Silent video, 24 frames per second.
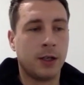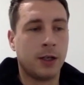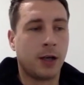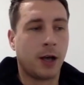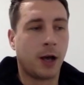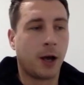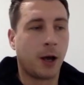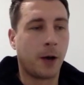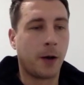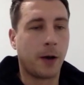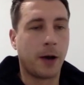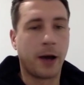
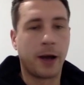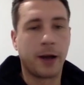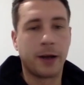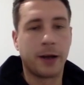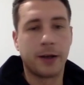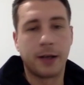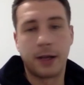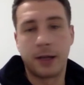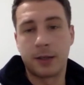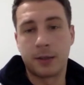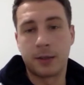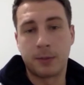And
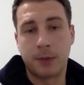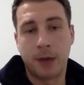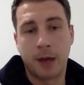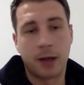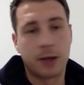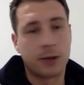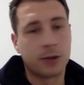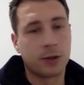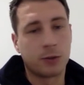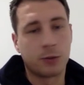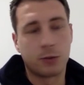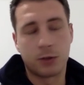as a
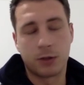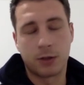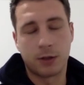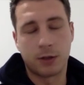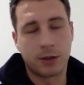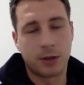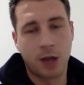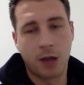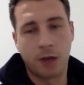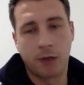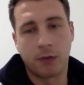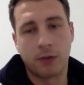manager, was
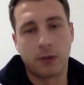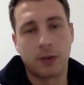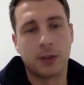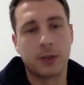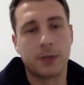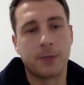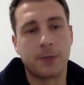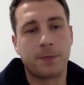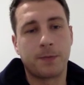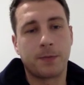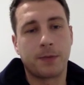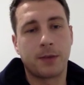
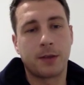definitely